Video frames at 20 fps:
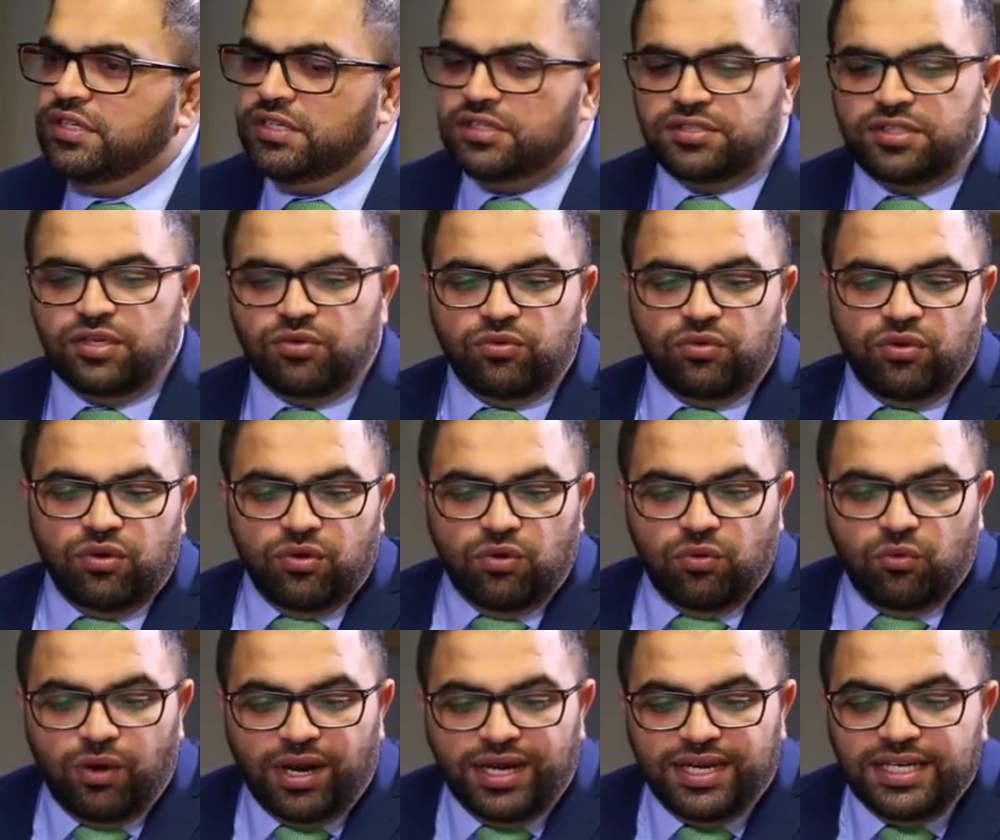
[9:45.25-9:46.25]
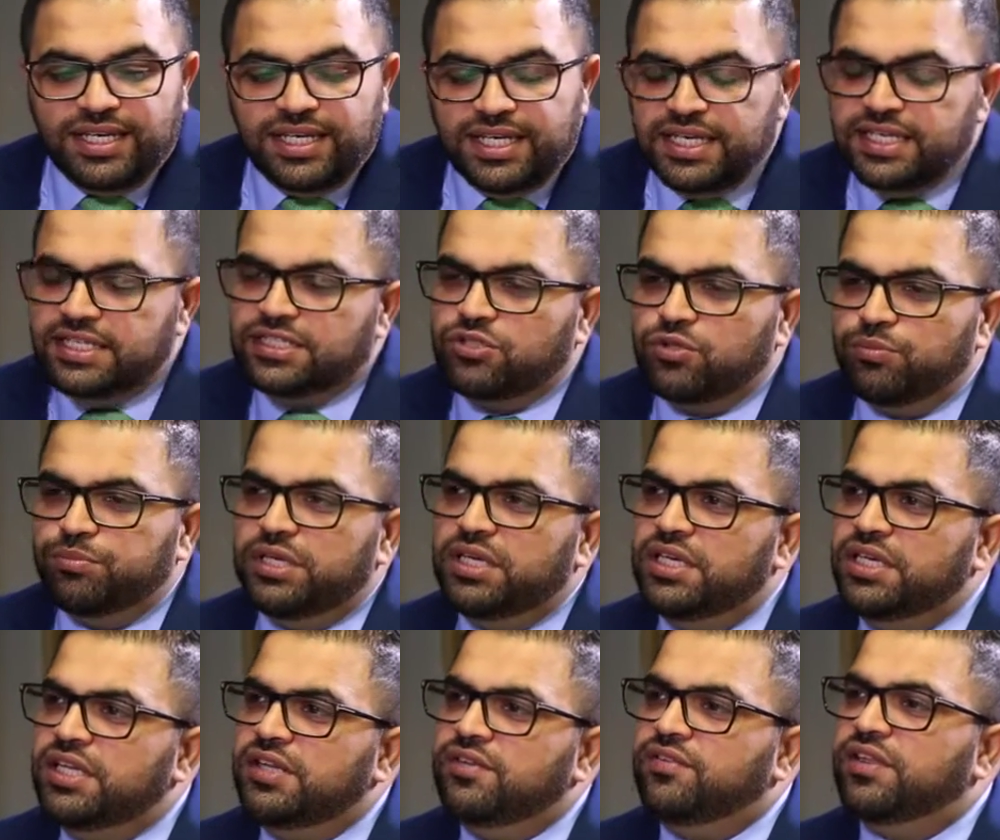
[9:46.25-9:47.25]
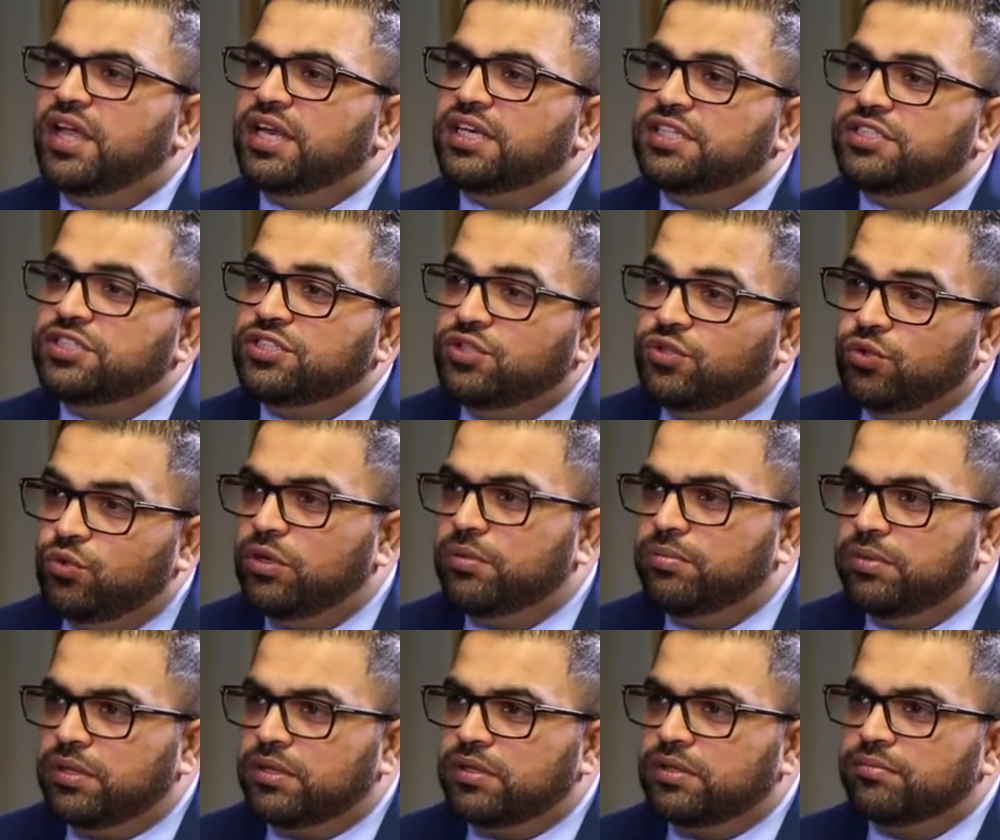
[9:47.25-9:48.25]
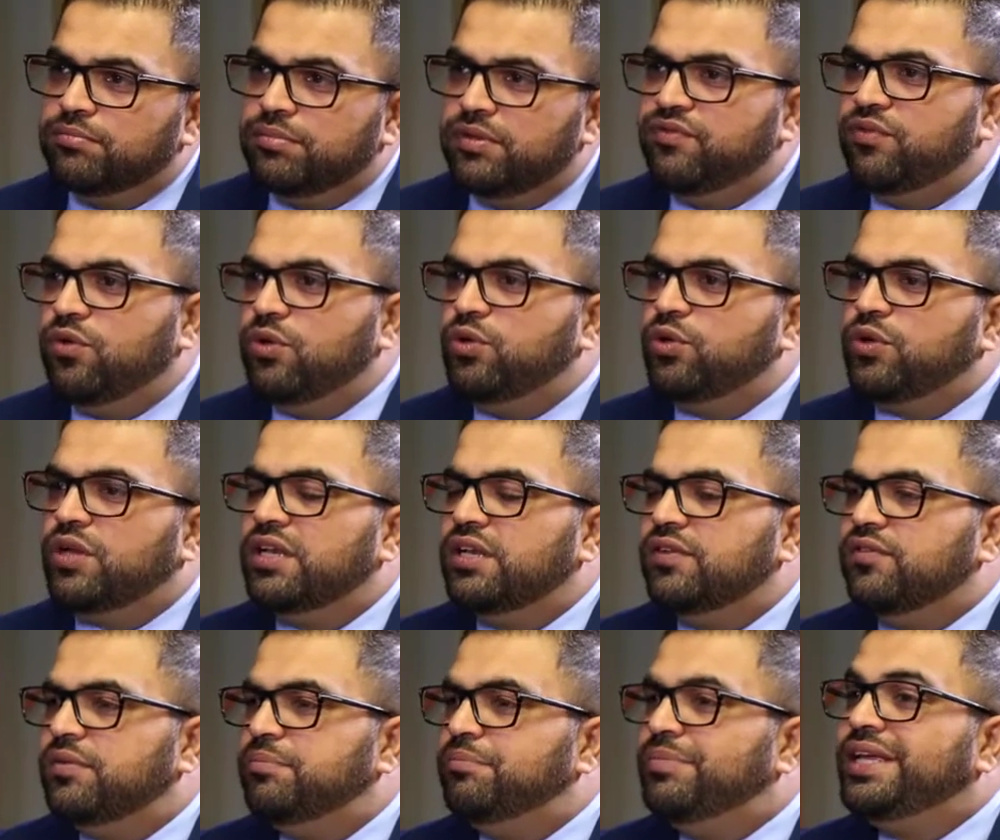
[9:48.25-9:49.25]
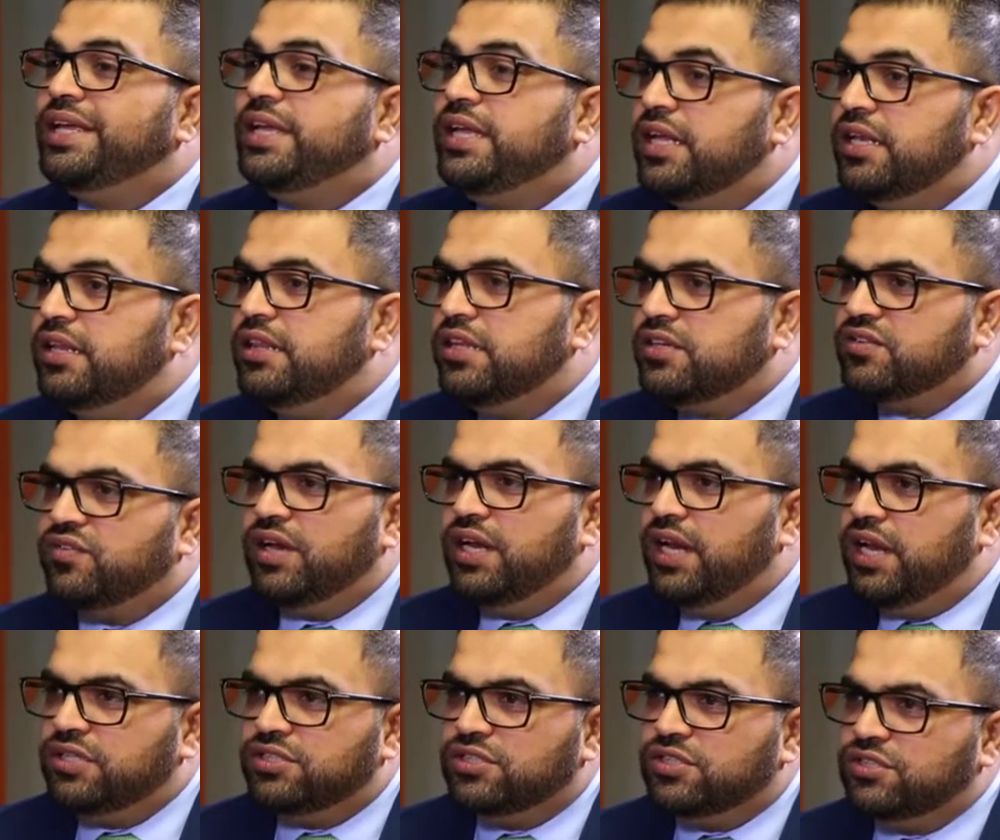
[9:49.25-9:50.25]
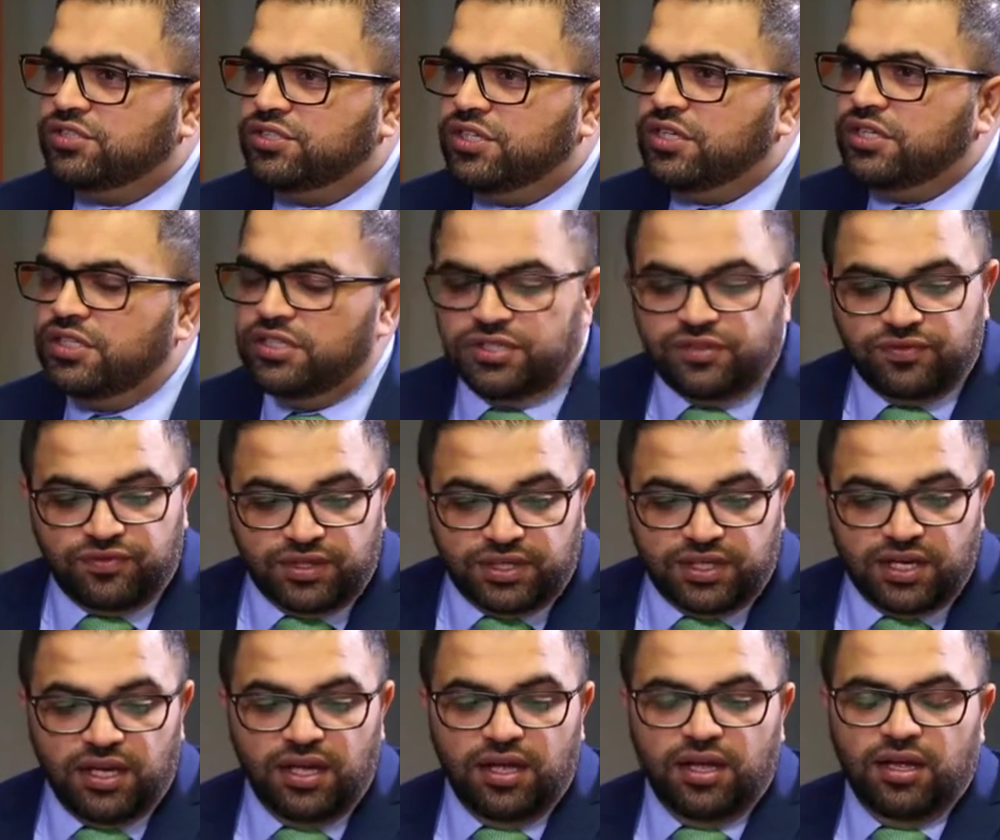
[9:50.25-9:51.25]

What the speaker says: So one needs to believe that it's doable before you can even begin this financial journey, Shafiq.